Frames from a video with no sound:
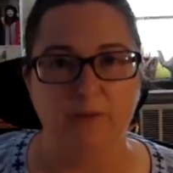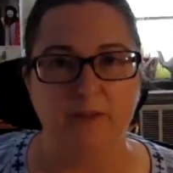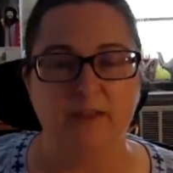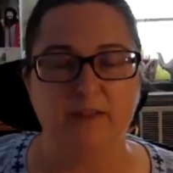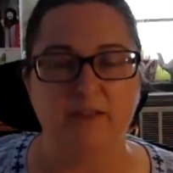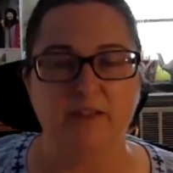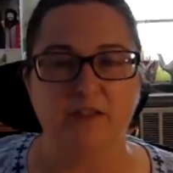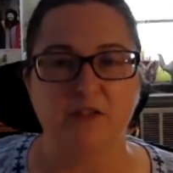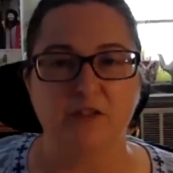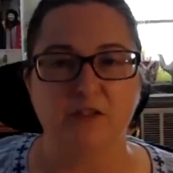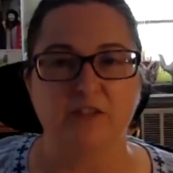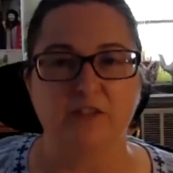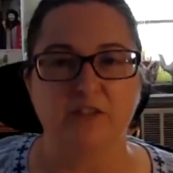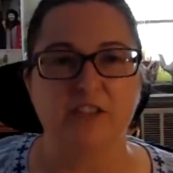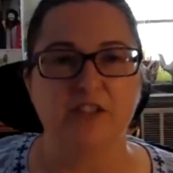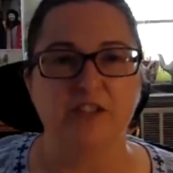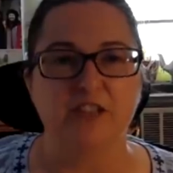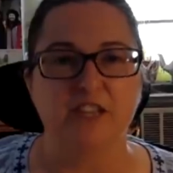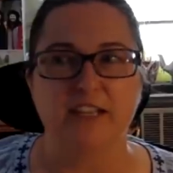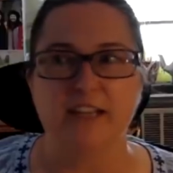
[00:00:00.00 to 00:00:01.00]
the, the sort of
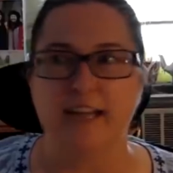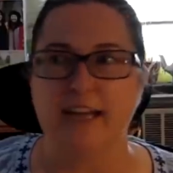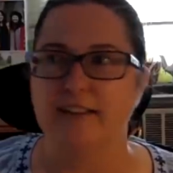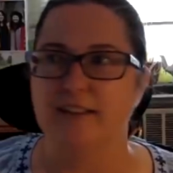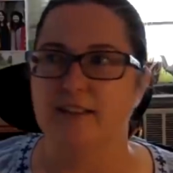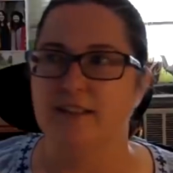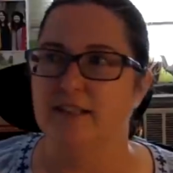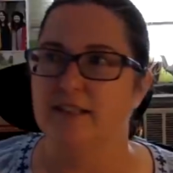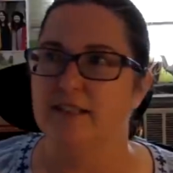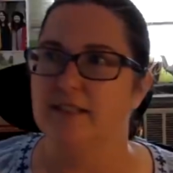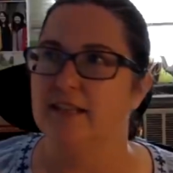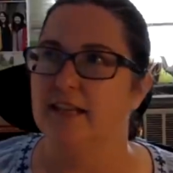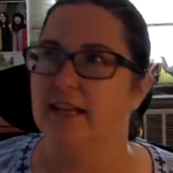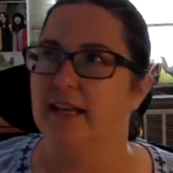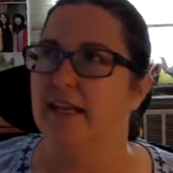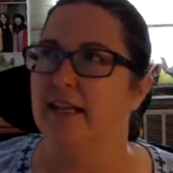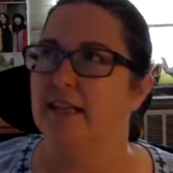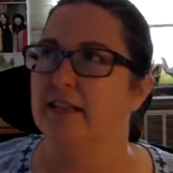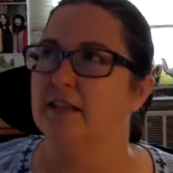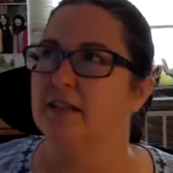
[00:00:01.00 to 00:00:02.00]
interconnectedness
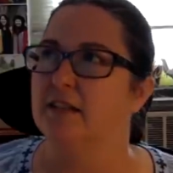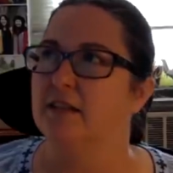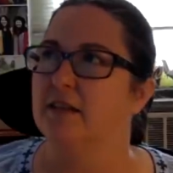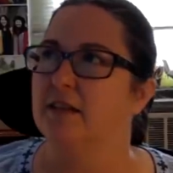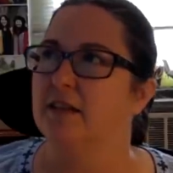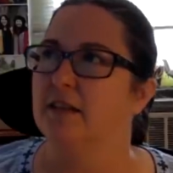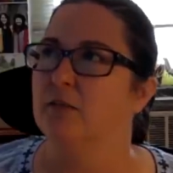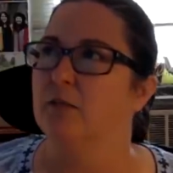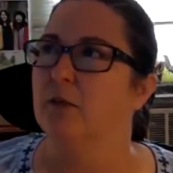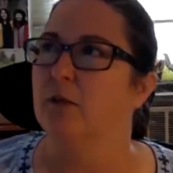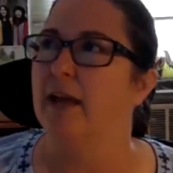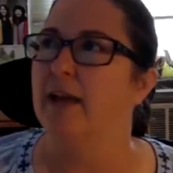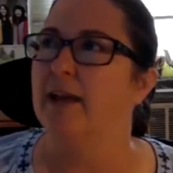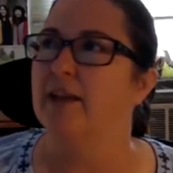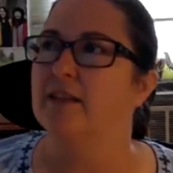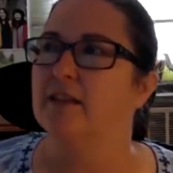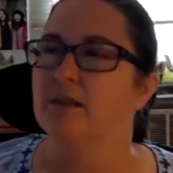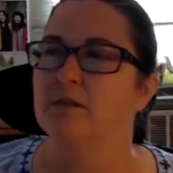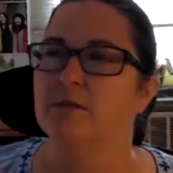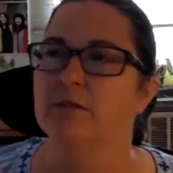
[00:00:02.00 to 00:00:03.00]
and the ways
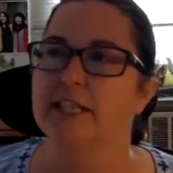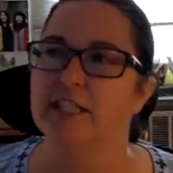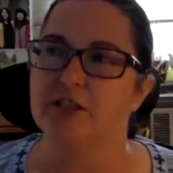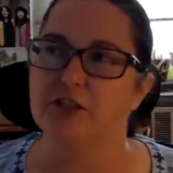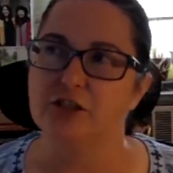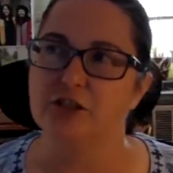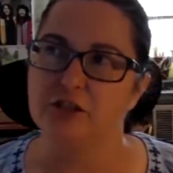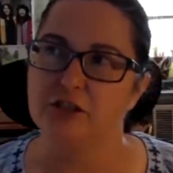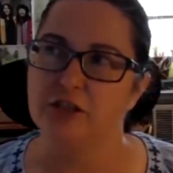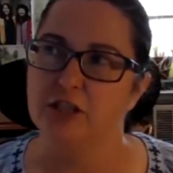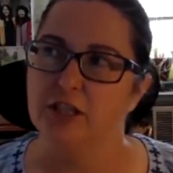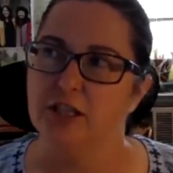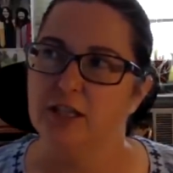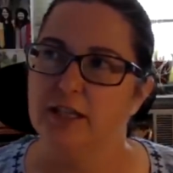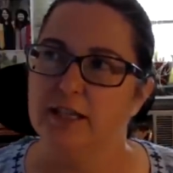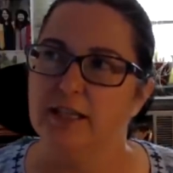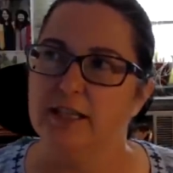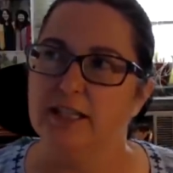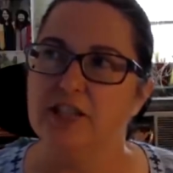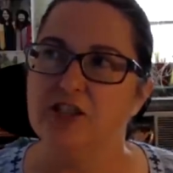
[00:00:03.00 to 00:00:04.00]
in which
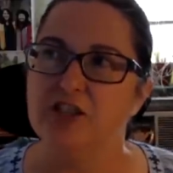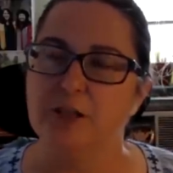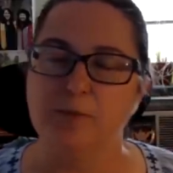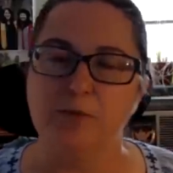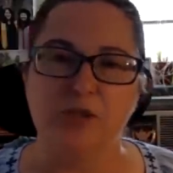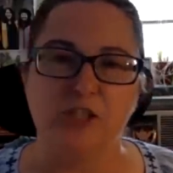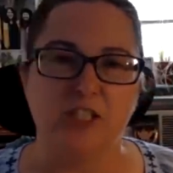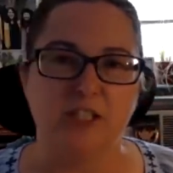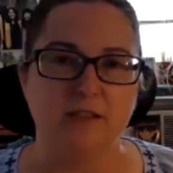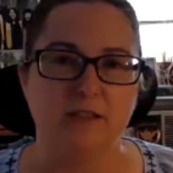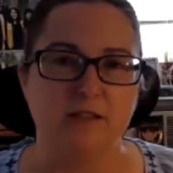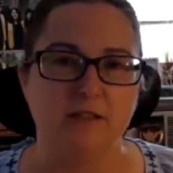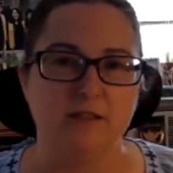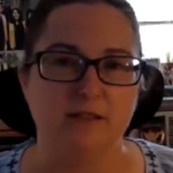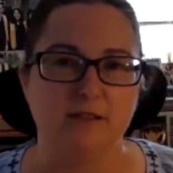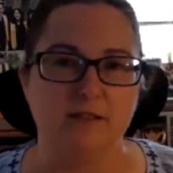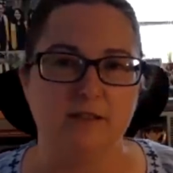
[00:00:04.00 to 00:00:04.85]
Egyptians